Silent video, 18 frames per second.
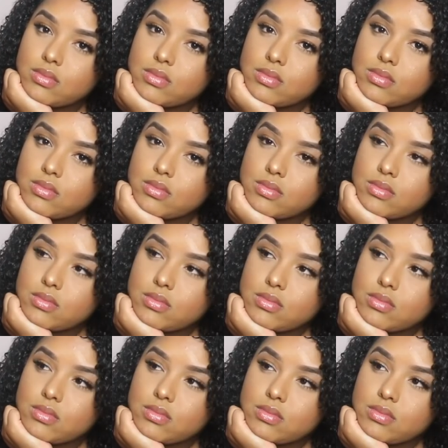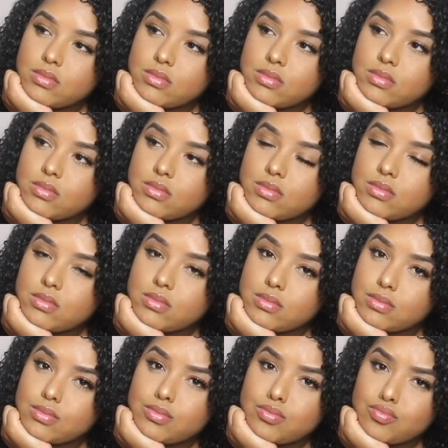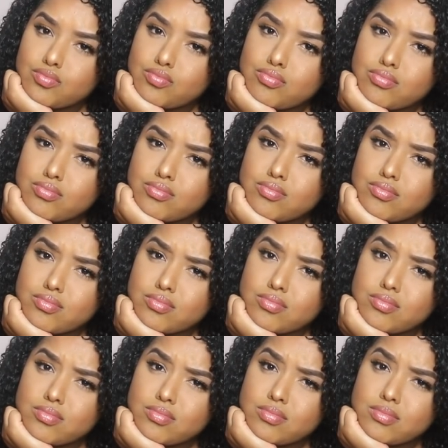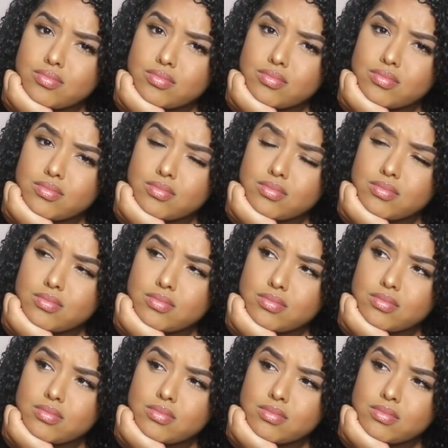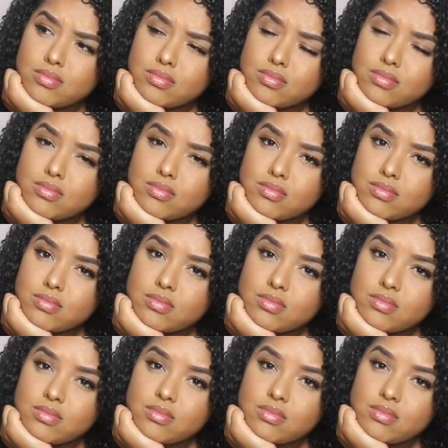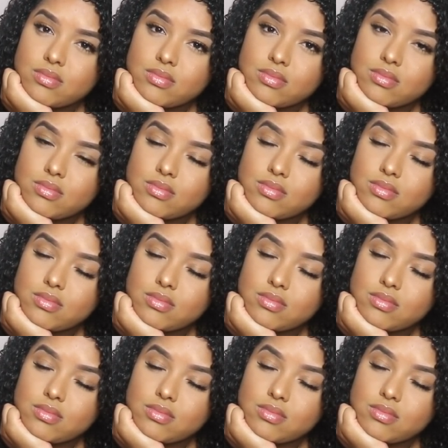(not speaking)